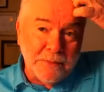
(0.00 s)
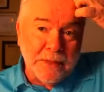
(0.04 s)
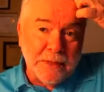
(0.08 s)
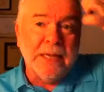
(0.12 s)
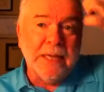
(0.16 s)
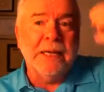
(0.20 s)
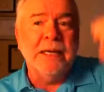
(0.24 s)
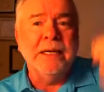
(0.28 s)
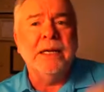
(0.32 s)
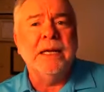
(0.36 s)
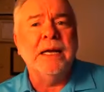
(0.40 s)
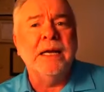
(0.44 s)

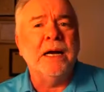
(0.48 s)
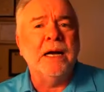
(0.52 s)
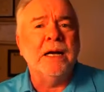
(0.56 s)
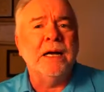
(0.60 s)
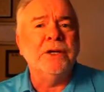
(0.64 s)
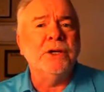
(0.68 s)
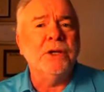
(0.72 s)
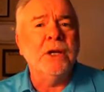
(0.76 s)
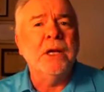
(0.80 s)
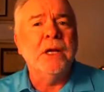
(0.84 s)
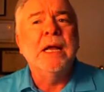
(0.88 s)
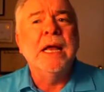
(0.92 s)
And yeah. Uh,
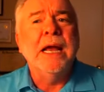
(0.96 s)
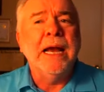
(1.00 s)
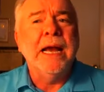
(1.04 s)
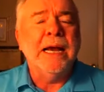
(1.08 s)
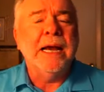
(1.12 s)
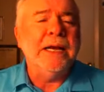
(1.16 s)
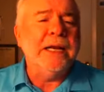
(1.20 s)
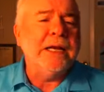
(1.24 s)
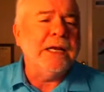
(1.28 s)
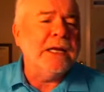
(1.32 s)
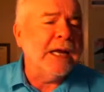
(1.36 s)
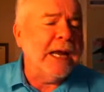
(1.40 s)

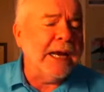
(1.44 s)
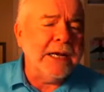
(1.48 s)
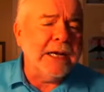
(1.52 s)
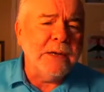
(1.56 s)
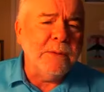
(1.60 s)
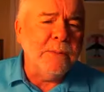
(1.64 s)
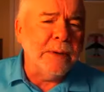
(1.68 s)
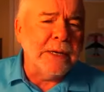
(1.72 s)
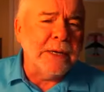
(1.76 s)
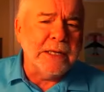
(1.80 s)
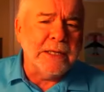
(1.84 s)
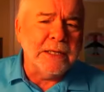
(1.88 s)
any
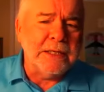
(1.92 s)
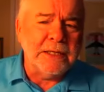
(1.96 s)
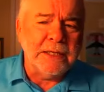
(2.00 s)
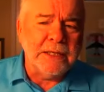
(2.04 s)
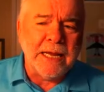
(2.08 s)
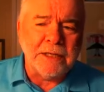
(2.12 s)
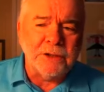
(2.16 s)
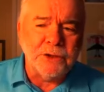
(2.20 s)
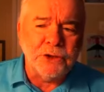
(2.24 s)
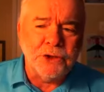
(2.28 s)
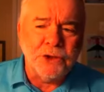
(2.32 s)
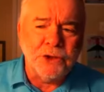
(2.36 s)
anybody that
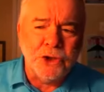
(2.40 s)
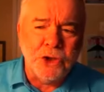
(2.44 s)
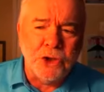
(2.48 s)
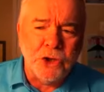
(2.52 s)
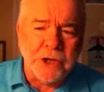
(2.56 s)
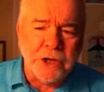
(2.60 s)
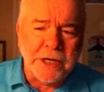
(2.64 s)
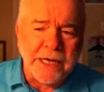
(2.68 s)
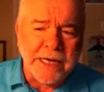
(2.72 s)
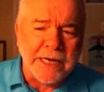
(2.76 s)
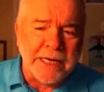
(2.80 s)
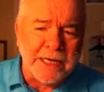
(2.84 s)
has
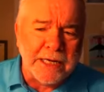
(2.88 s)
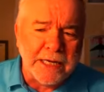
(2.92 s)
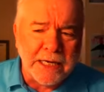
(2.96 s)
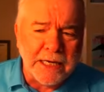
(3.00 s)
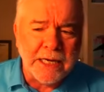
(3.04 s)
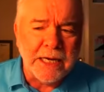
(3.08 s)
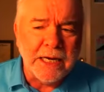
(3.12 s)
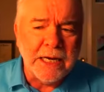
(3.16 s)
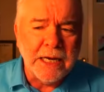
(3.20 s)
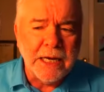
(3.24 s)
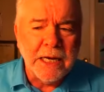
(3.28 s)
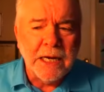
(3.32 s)

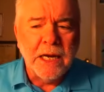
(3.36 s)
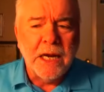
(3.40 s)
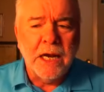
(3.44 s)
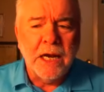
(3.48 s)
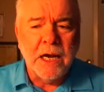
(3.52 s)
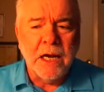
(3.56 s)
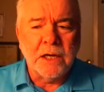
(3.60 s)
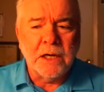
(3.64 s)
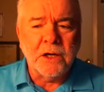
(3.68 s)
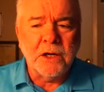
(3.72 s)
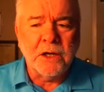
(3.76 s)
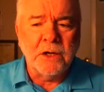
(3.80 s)
Jungian,
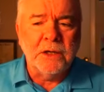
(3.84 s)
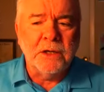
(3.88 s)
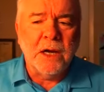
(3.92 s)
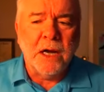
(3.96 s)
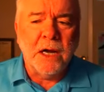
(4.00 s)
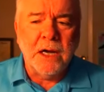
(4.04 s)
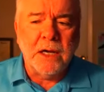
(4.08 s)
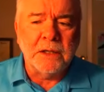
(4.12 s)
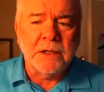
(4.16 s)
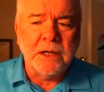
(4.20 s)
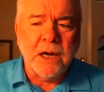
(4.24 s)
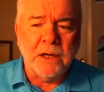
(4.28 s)
uh,
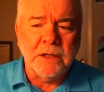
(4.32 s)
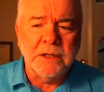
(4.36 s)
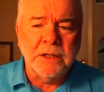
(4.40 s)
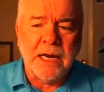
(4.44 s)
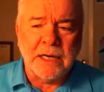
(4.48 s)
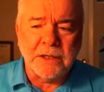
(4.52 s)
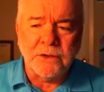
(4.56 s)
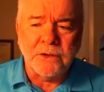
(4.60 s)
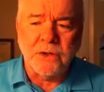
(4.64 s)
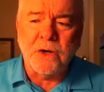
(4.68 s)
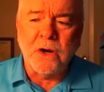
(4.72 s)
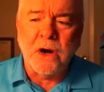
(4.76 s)
uh,
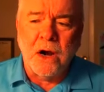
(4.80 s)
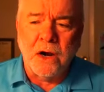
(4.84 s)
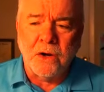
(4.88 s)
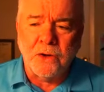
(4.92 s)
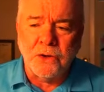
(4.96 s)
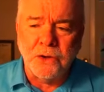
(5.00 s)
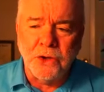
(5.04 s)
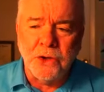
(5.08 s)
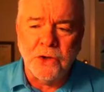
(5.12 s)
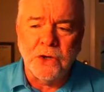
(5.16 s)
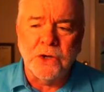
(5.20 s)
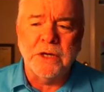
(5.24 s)
Dr. Carl
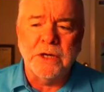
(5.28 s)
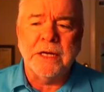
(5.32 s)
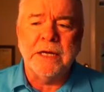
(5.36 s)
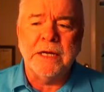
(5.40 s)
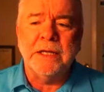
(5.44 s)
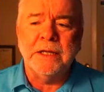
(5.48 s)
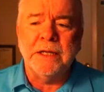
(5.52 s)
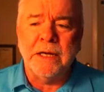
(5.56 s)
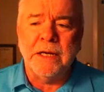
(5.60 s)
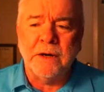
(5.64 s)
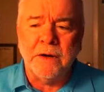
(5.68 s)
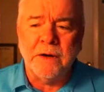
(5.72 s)
Jung
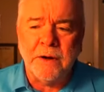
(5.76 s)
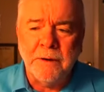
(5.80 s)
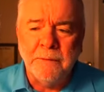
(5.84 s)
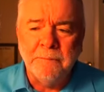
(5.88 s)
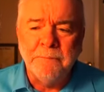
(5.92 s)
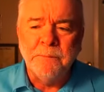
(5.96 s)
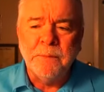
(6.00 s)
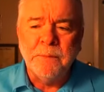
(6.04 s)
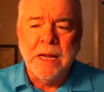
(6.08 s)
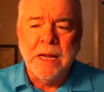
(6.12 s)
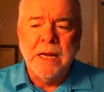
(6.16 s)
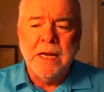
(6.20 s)
in their
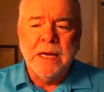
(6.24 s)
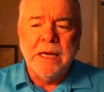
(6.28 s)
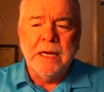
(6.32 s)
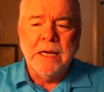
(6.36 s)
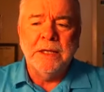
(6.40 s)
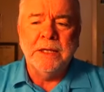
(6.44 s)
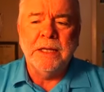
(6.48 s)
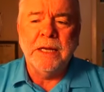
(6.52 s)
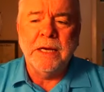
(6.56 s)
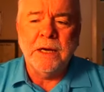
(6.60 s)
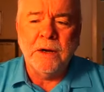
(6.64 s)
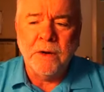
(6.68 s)

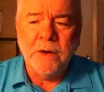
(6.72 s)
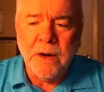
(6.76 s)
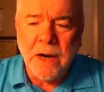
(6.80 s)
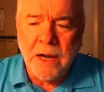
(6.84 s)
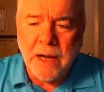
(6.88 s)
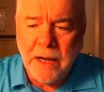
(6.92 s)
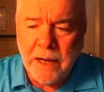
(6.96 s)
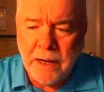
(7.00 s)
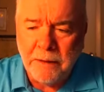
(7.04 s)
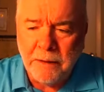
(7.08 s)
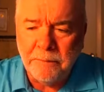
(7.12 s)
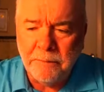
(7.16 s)
in their
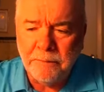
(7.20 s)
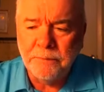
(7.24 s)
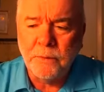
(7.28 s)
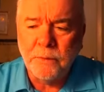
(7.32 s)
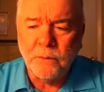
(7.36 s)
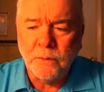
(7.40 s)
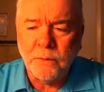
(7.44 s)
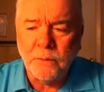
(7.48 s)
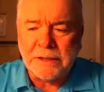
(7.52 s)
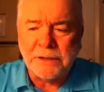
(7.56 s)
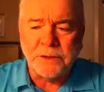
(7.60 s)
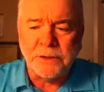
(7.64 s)
uh,
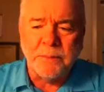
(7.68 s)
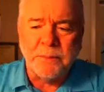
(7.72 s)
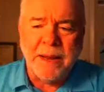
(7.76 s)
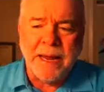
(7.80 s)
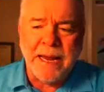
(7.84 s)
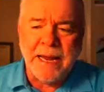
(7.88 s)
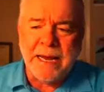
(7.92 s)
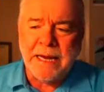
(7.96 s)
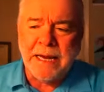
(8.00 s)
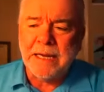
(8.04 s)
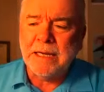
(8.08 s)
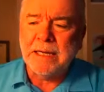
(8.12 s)

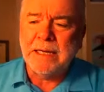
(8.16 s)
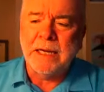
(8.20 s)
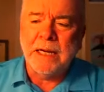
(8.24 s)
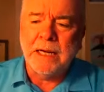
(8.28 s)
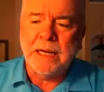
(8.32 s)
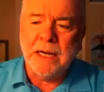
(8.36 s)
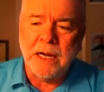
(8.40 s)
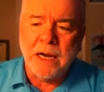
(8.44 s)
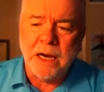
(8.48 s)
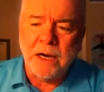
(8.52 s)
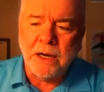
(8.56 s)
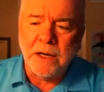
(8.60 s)
resume
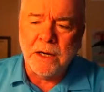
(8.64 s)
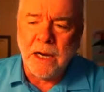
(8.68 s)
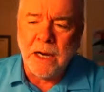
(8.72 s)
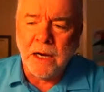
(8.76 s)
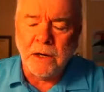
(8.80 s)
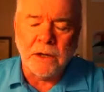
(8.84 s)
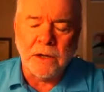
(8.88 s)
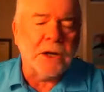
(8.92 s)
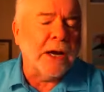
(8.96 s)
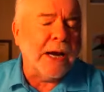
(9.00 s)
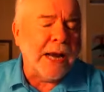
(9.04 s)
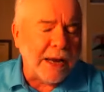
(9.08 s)
uh, are,
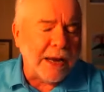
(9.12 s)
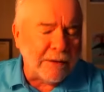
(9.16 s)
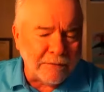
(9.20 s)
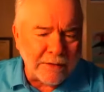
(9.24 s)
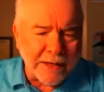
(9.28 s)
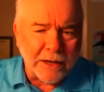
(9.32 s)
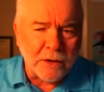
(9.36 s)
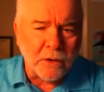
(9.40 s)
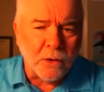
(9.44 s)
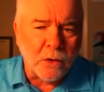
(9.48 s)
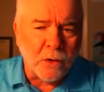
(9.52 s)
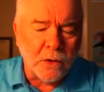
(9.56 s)
are going to have
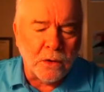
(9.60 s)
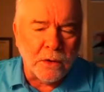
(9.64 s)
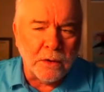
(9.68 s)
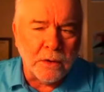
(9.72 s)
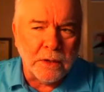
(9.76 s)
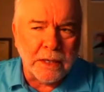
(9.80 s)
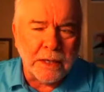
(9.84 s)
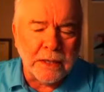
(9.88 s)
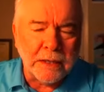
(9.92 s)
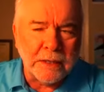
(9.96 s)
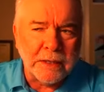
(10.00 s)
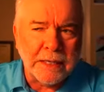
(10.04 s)
that,
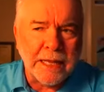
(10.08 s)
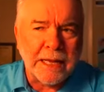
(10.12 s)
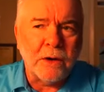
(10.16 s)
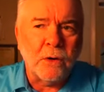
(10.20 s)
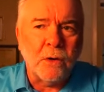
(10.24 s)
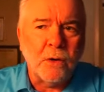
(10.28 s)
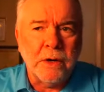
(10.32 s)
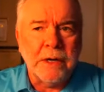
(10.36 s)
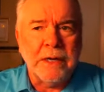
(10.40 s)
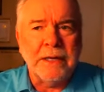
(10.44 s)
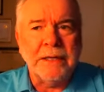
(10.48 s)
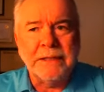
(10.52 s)
that, that
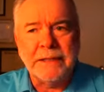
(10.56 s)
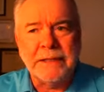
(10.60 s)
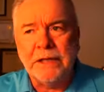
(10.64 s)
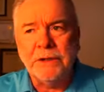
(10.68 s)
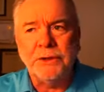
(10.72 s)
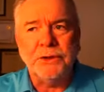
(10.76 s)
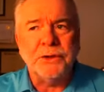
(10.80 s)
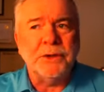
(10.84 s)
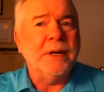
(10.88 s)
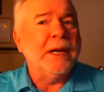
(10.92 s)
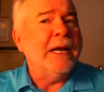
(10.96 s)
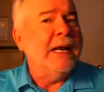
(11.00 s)

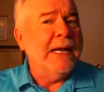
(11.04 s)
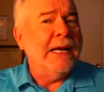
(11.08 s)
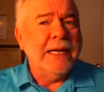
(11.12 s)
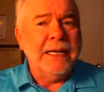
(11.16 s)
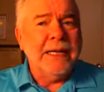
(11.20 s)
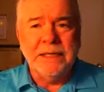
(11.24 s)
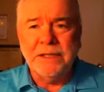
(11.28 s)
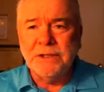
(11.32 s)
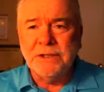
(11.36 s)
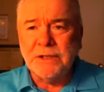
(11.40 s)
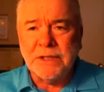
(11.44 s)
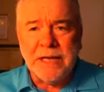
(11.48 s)
orientation,
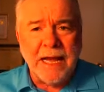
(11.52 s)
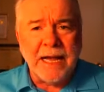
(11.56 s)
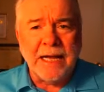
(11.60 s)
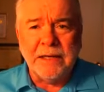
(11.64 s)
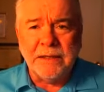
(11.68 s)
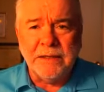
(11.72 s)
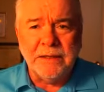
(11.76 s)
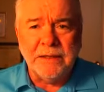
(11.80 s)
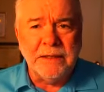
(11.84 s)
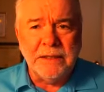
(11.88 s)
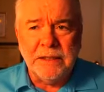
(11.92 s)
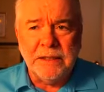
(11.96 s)
and it's
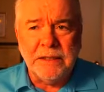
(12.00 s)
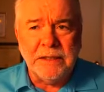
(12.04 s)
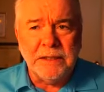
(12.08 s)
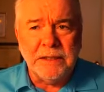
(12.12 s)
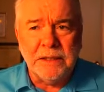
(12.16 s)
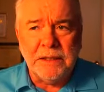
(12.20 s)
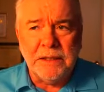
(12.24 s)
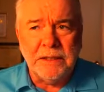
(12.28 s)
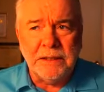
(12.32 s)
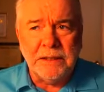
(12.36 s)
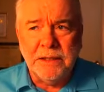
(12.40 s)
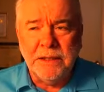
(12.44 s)
not it,
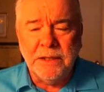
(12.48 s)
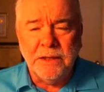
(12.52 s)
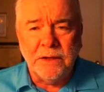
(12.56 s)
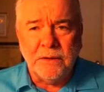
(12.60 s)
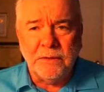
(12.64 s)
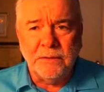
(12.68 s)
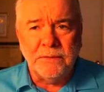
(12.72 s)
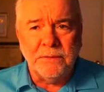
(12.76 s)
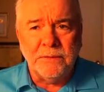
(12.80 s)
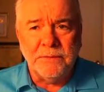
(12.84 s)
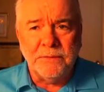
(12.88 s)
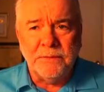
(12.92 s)
you
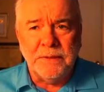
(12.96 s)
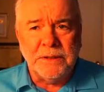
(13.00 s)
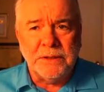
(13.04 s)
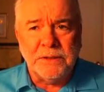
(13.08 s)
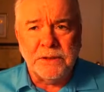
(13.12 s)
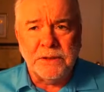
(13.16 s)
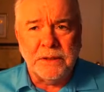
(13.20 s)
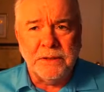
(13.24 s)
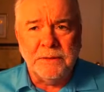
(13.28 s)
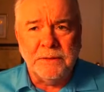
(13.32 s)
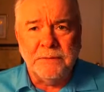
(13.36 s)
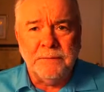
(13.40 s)
know
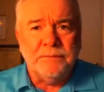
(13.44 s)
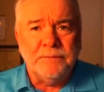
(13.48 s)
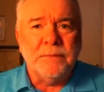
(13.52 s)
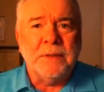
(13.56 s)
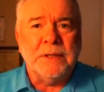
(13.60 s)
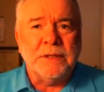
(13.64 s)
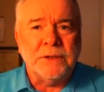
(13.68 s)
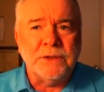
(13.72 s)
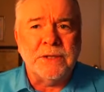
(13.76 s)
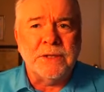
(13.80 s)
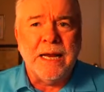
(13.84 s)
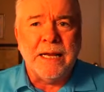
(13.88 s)
it's
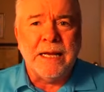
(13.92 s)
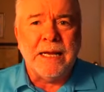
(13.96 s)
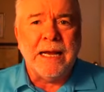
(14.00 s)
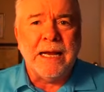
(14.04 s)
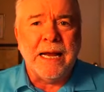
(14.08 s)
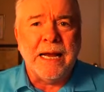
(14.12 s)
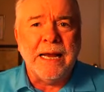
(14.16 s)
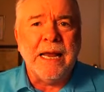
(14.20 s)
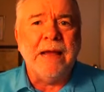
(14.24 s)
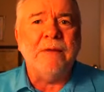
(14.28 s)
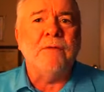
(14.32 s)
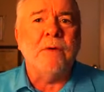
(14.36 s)
it's not
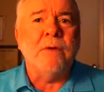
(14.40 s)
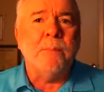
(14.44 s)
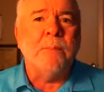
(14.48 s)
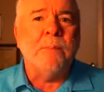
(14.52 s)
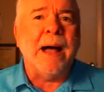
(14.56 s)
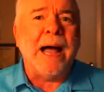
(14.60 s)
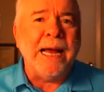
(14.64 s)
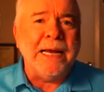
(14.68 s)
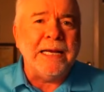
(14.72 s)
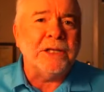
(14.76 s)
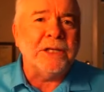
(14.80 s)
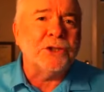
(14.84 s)
I have a
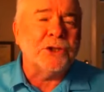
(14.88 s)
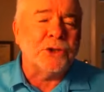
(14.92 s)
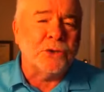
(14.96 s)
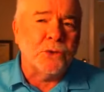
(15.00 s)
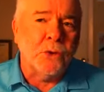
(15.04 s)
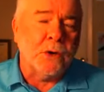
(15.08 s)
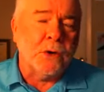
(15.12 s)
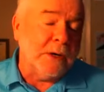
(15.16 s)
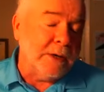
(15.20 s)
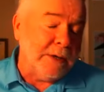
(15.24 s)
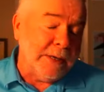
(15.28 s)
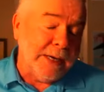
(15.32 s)
bias
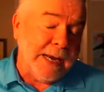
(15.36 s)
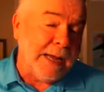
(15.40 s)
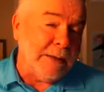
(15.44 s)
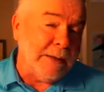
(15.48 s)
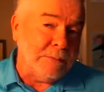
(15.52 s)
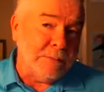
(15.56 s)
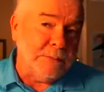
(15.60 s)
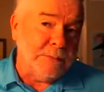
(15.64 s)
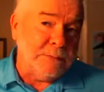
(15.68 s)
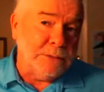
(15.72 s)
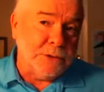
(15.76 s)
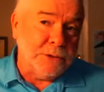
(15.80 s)
toward it,
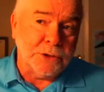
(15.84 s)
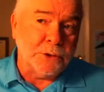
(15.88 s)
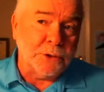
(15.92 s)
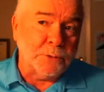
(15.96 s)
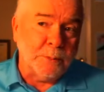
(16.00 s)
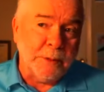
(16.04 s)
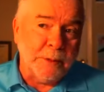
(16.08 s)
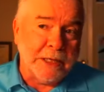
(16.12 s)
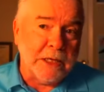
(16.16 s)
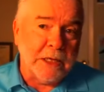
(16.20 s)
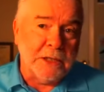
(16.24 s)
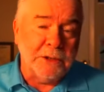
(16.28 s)
not
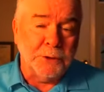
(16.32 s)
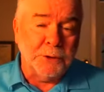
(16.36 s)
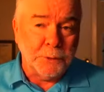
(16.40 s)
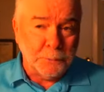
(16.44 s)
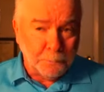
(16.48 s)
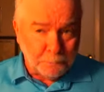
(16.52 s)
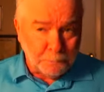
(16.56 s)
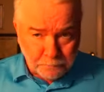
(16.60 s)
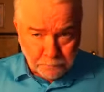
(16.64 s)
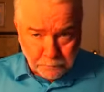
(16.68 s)
just because